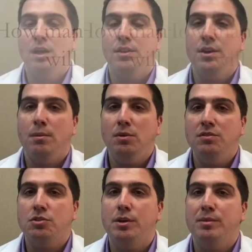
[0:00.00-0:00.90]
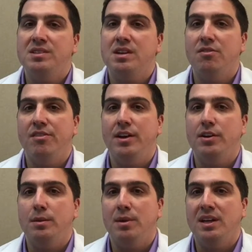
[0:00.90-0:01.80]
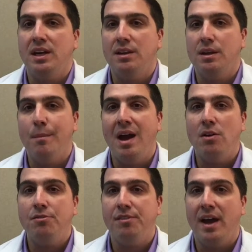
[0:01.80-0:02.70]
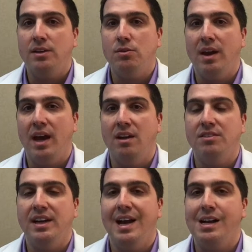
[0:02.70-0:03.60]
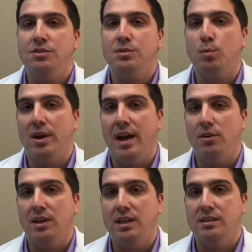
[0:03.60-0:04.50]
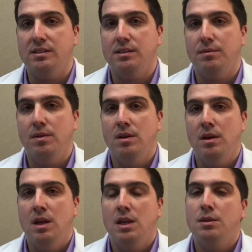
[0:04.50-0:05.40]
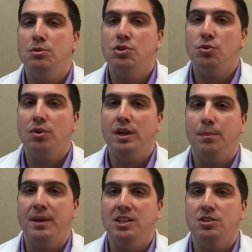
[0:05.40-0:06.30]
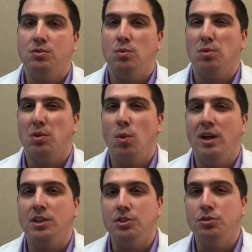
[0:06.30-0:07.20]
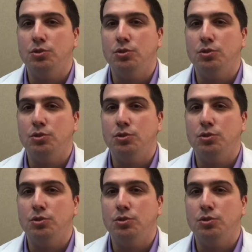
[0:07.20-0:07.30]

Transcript: The number of treatments can vary depending on the amount of fat you have and how spread out it is. The majority of patients will require 2